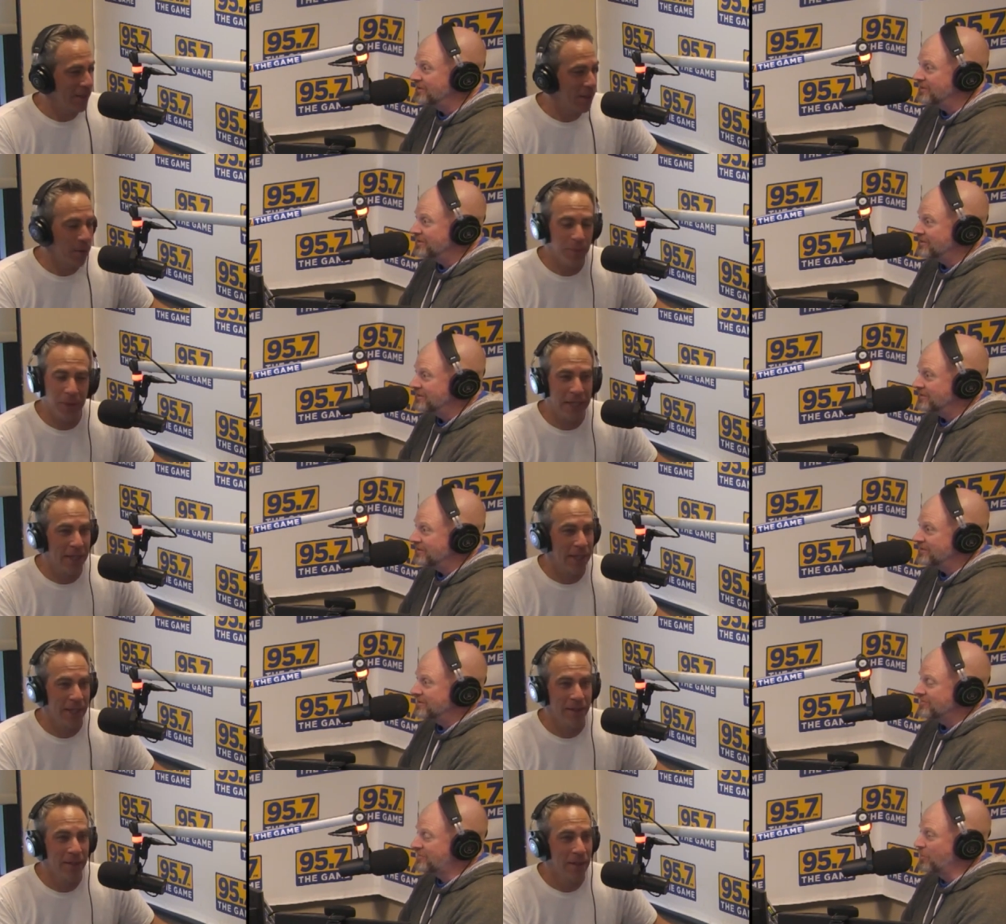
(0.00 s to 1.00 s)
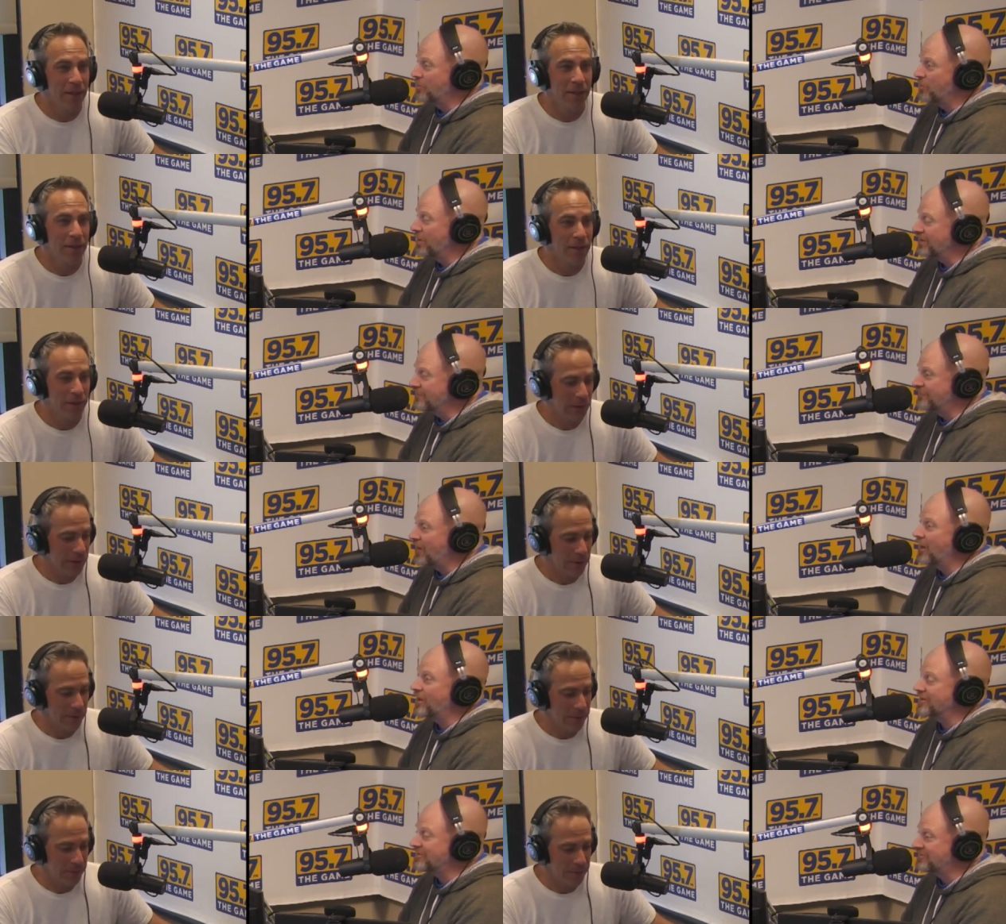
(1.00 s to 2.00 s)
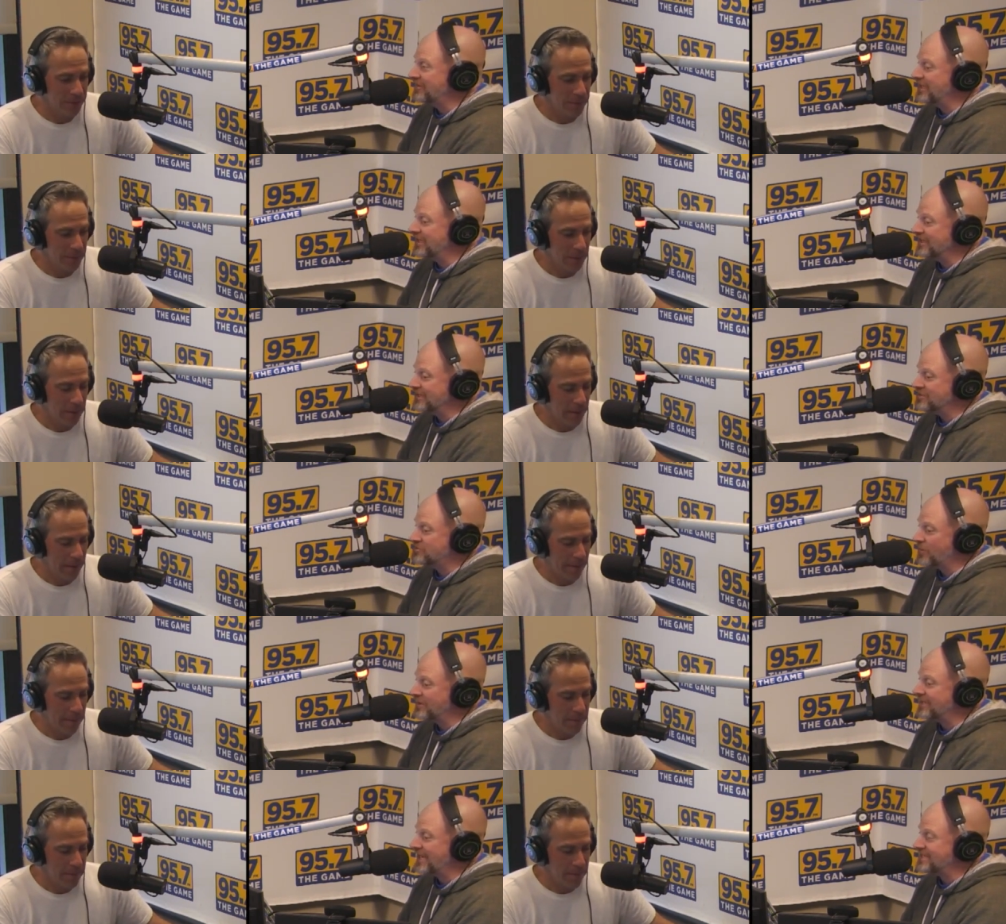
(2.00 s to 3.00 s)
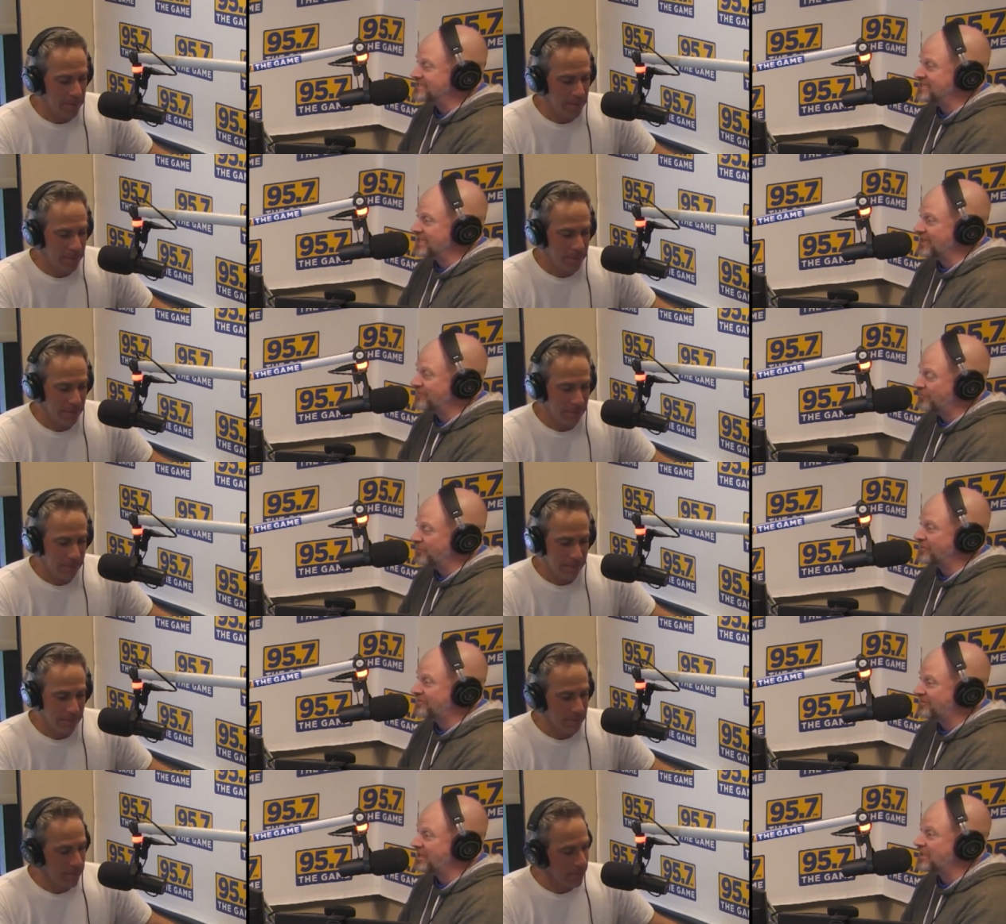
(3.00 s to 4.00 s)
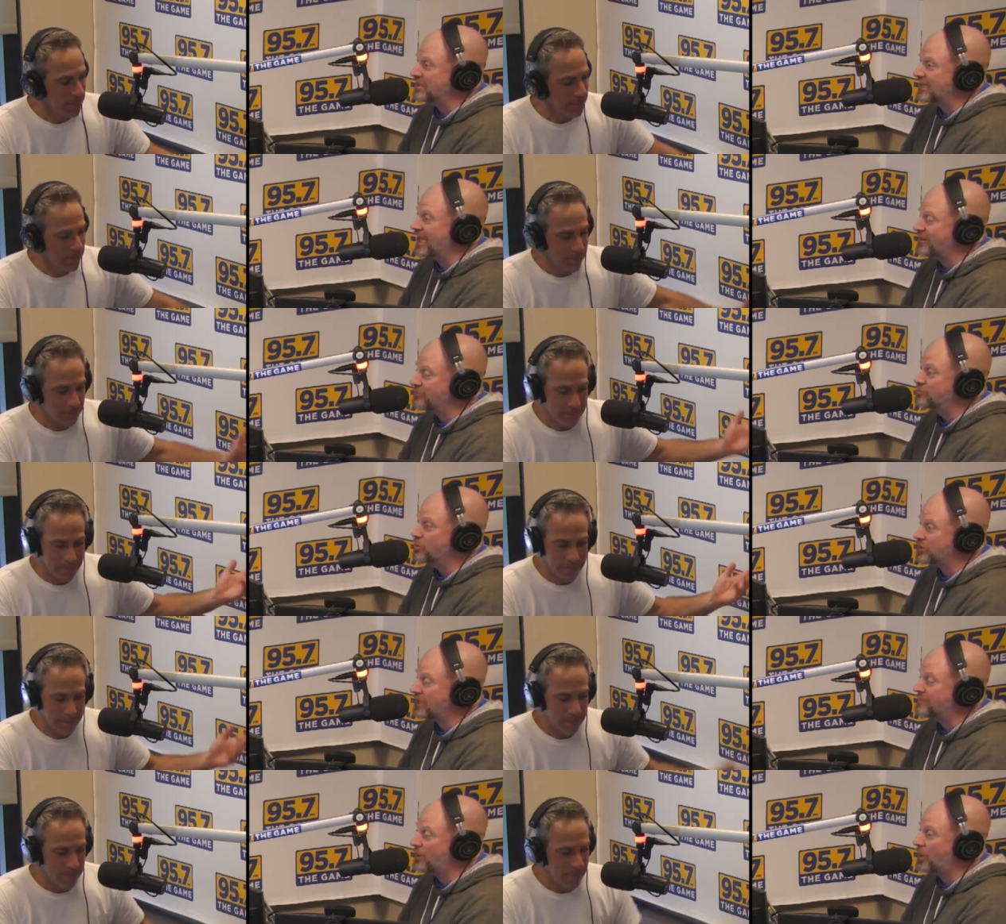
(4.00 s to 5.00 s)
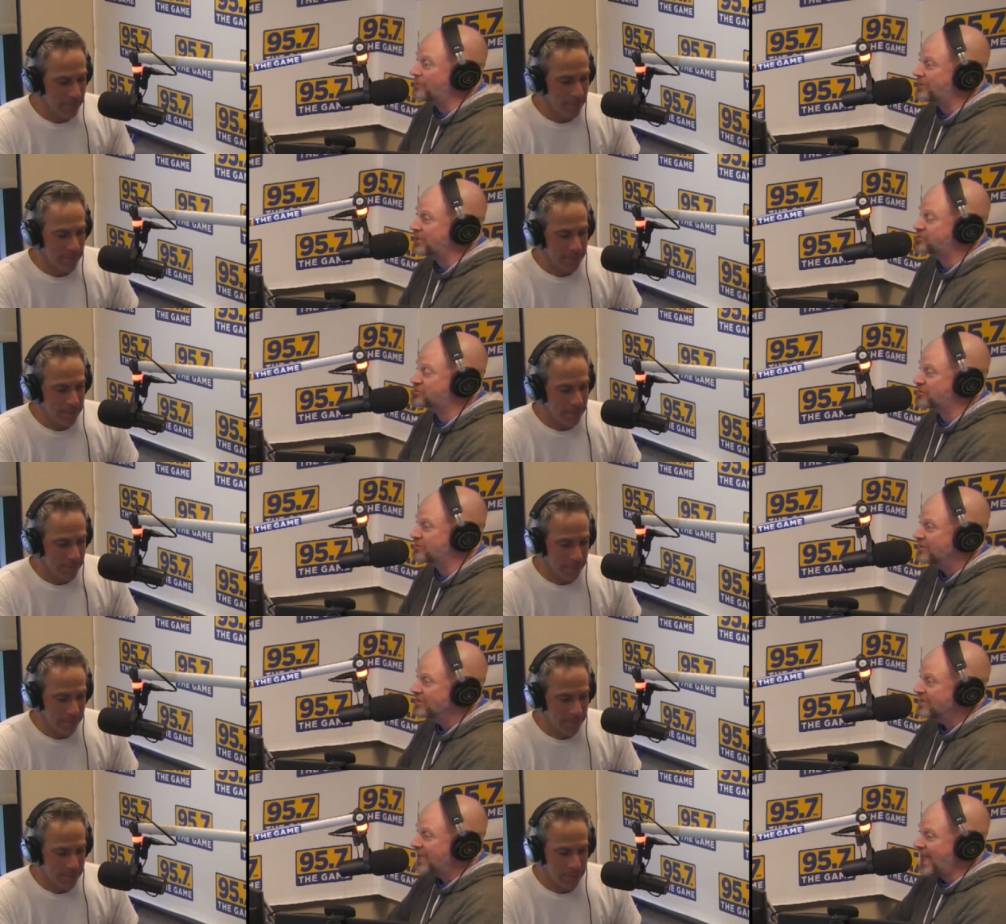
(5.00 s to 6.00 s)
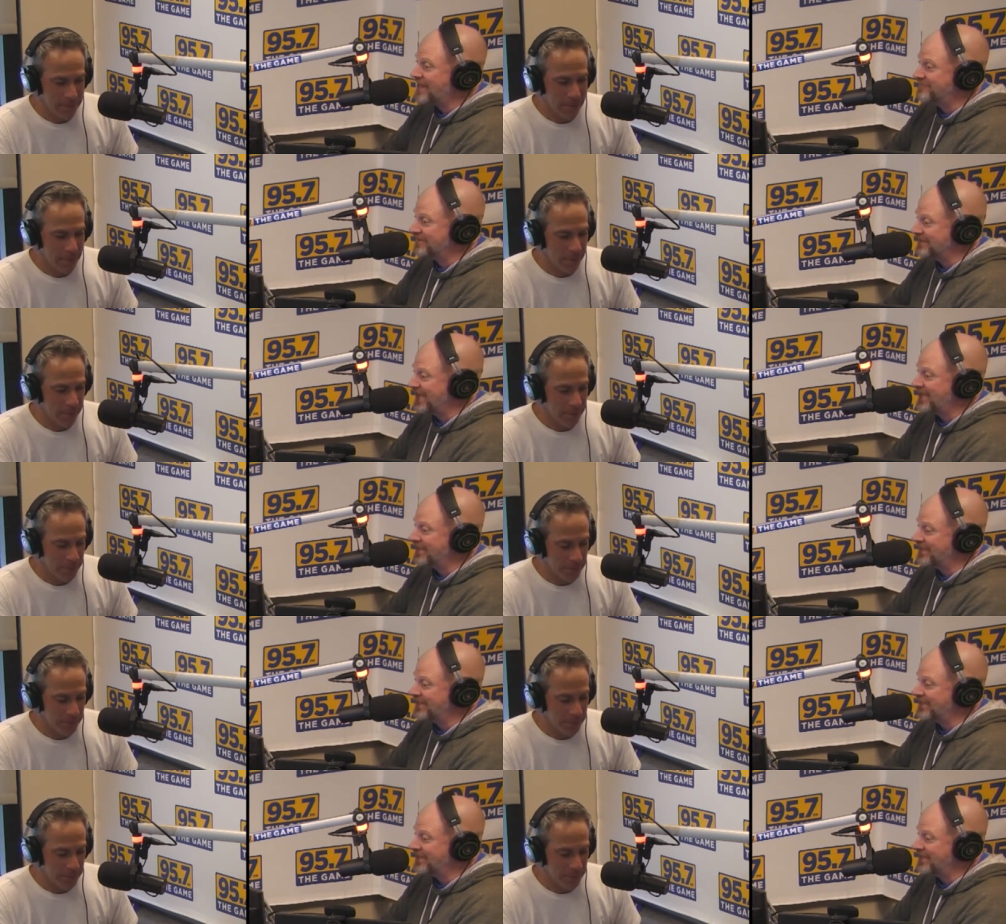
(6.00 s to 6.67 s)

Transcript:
Speaker 1: Completely. So what did Farhan see in 2019 for a single-A rookie ball pitcher out of Atlanta?